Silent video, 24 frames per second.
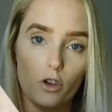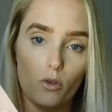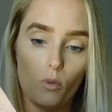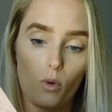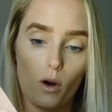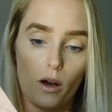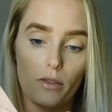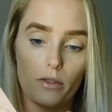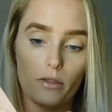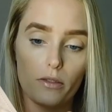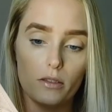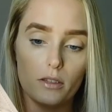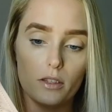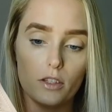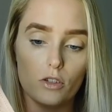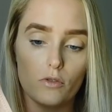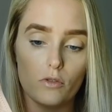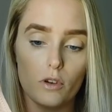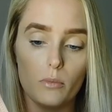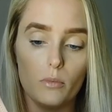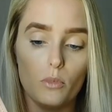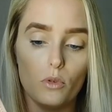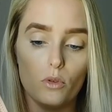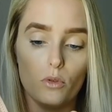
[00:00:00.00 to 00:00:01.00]
you want to
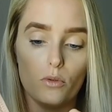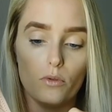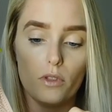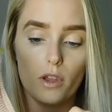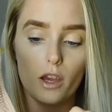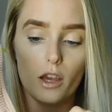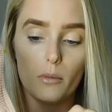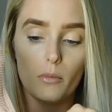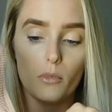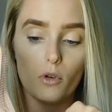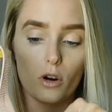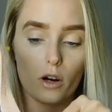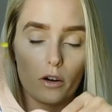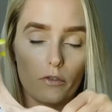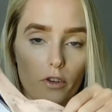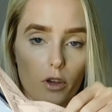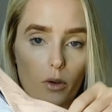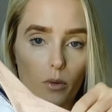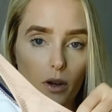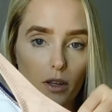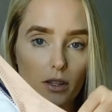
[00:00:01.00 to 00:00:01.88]
remove them or if you